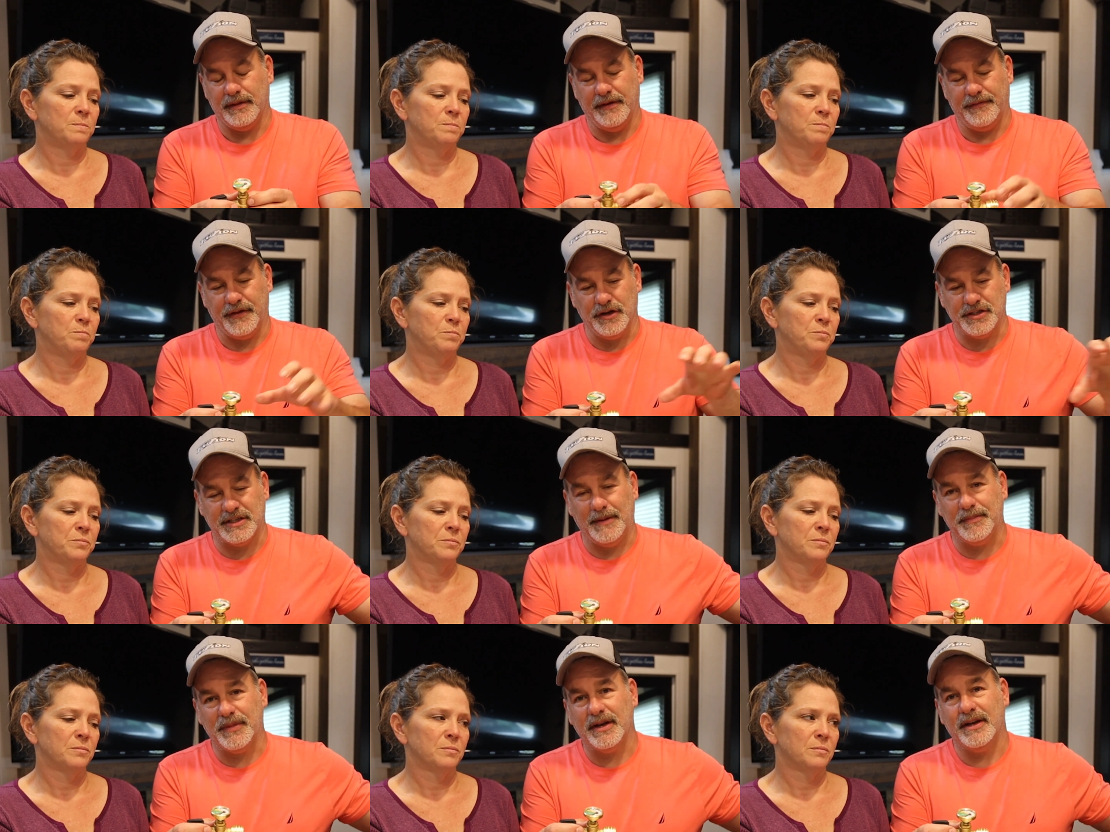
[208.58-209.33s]
Speaker 1: if there's
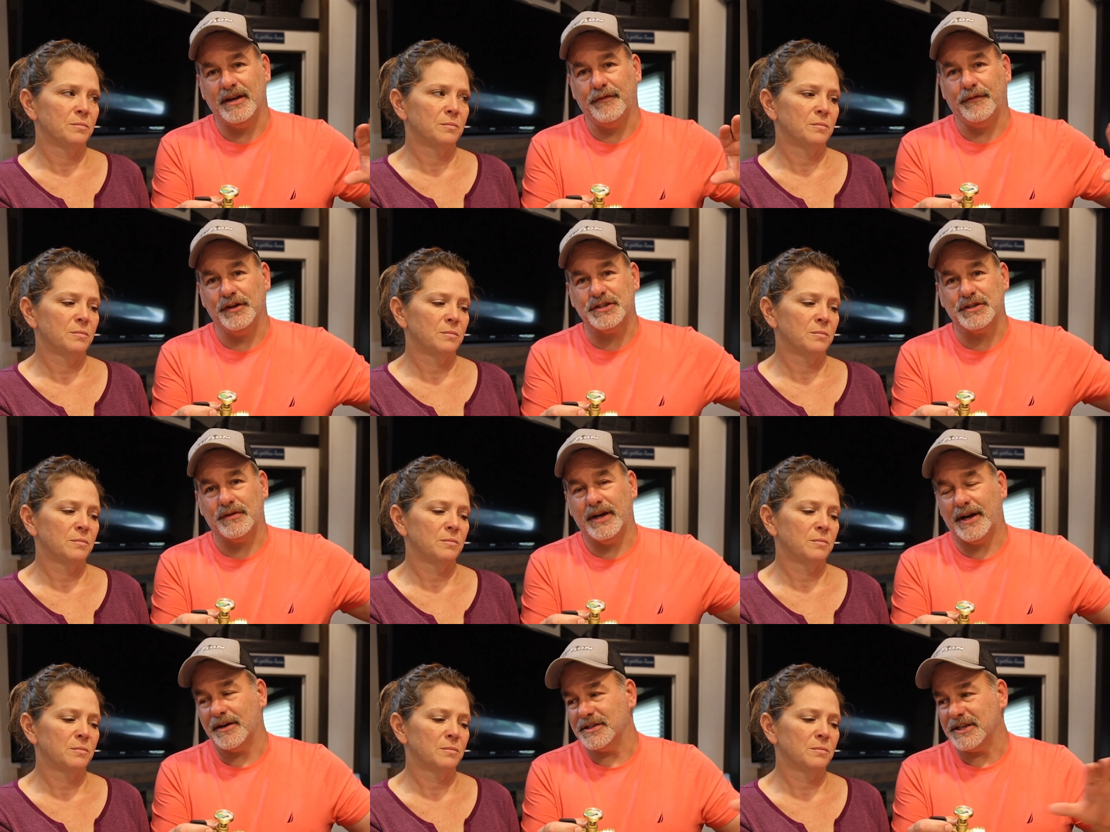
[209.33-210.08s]
something in the
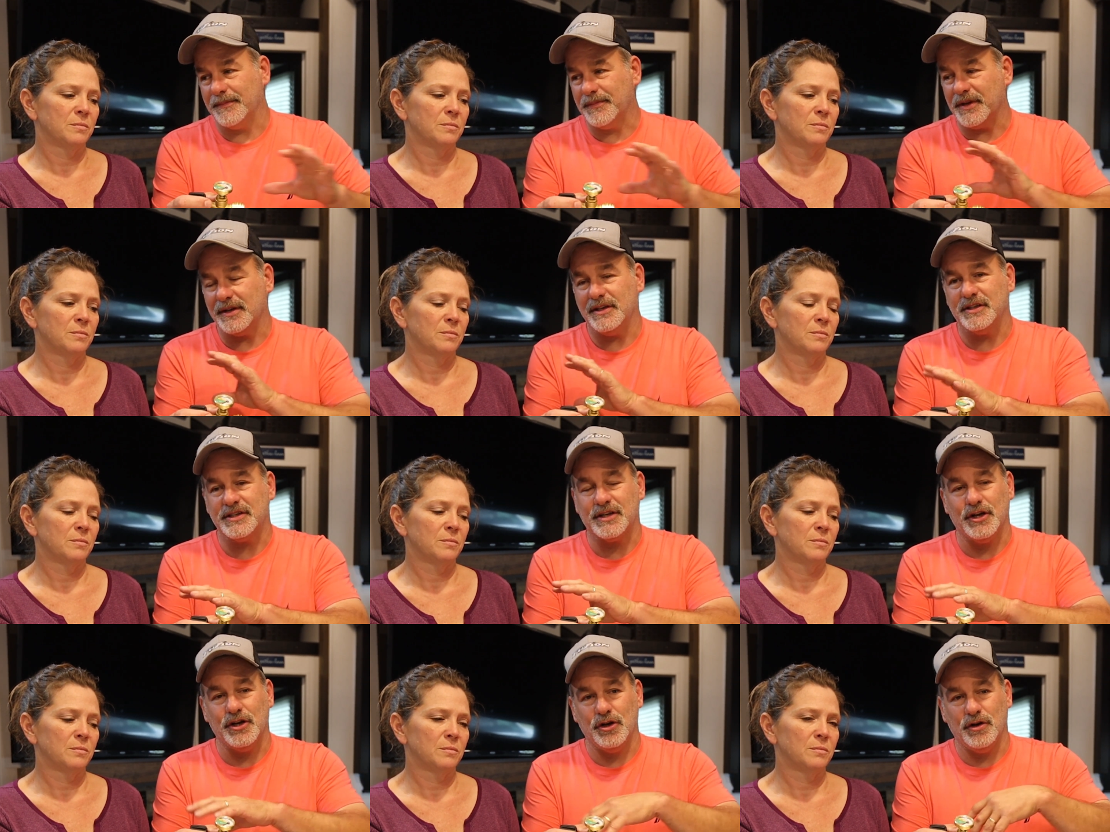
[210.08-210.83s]
refrigerator, something in the
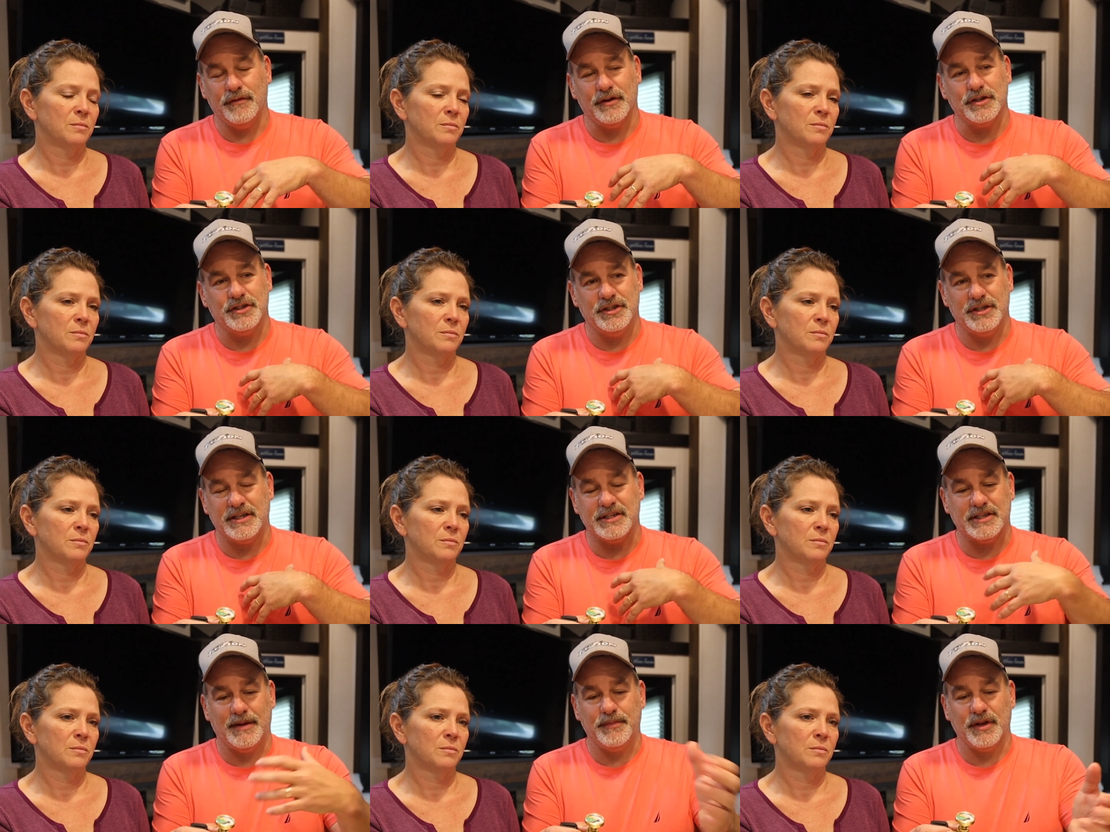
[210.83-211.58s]
stove, or
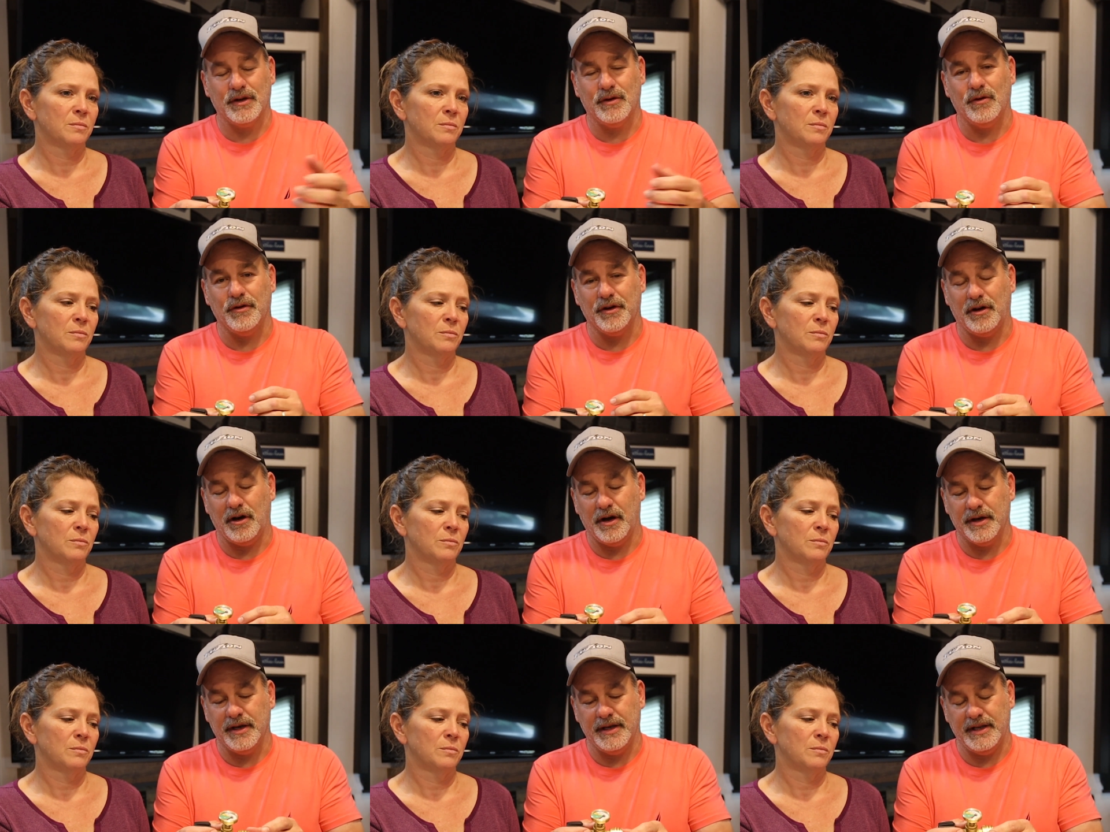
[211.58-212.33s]
just something going
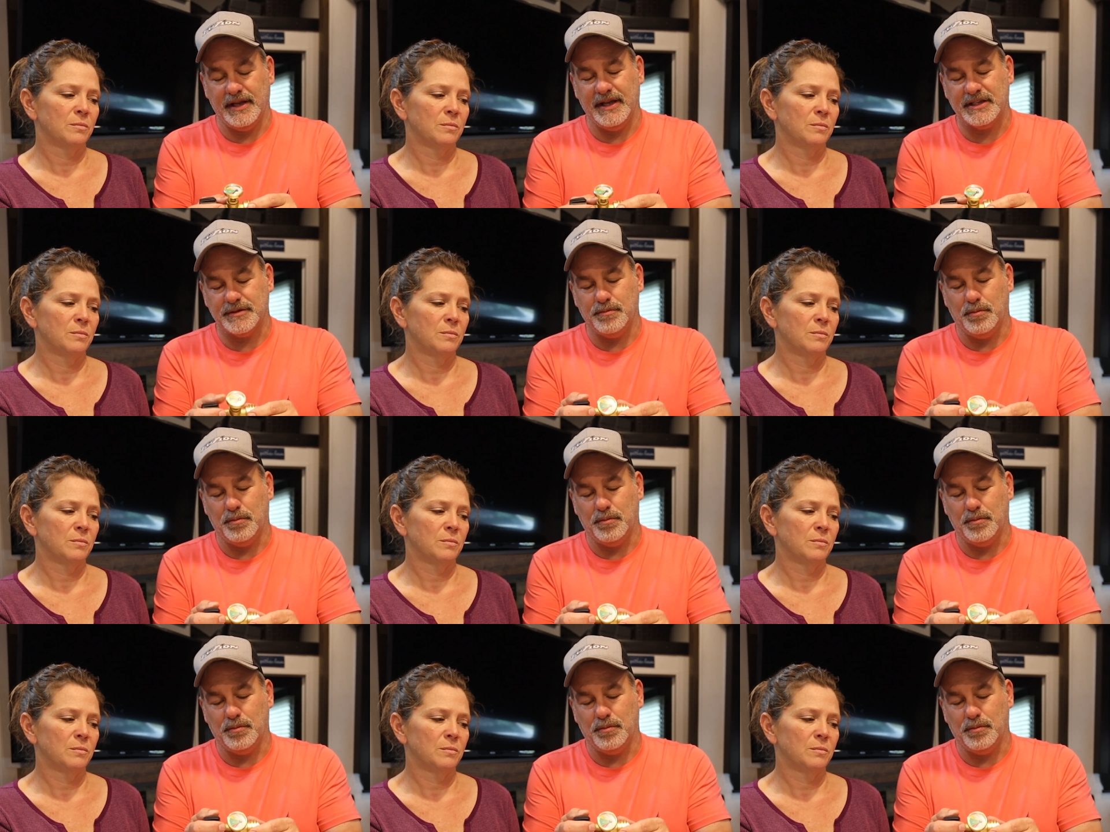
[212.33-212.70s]
on, and it's